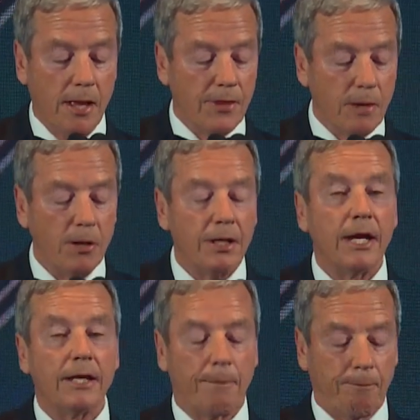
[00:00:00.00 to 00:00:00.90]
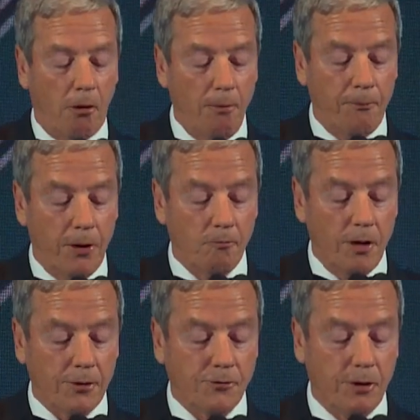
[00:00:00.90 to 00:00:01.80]
Then we need appropriate
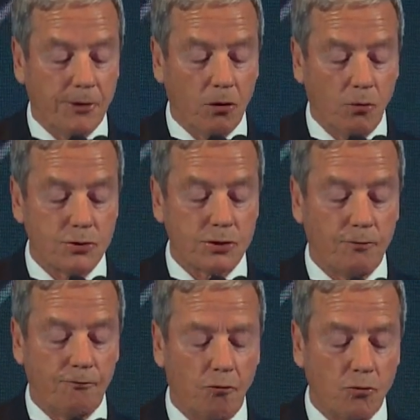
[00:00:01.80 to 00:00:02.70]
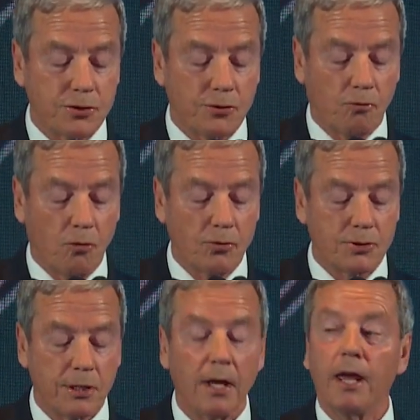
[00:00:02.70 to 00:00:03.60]
regulatory tools to enforce the rules.